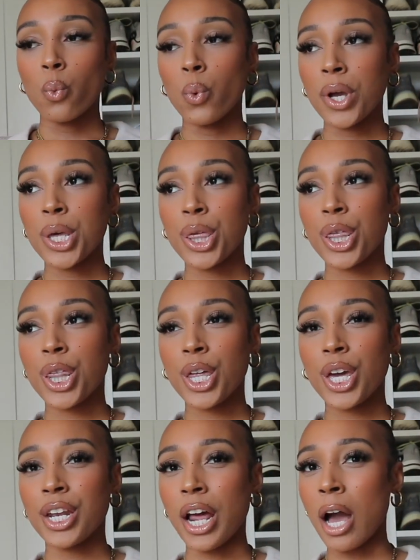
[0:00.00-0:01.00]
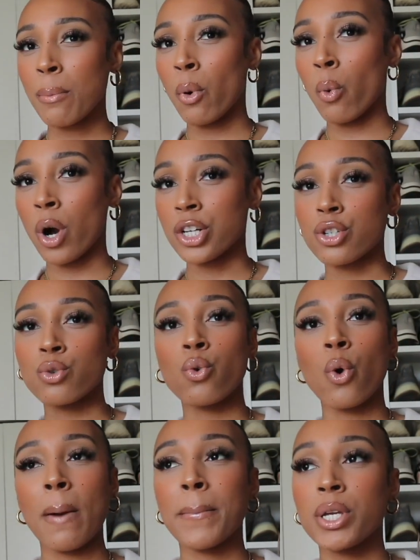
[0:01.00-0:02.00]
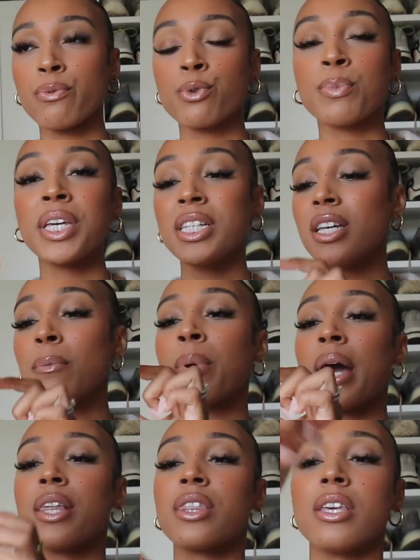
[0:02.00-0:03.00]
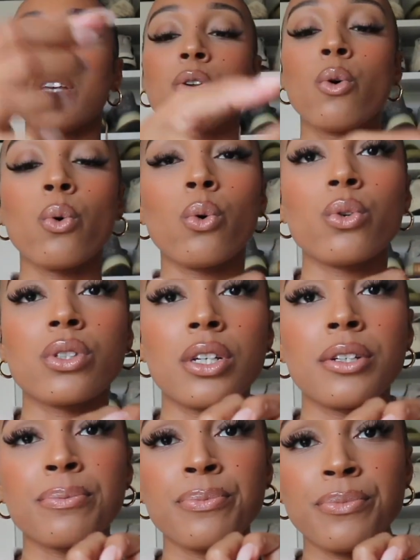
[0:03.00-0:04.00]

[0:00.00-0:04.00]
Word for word: with an Apple watch. So I'm confused. But he did buy the gold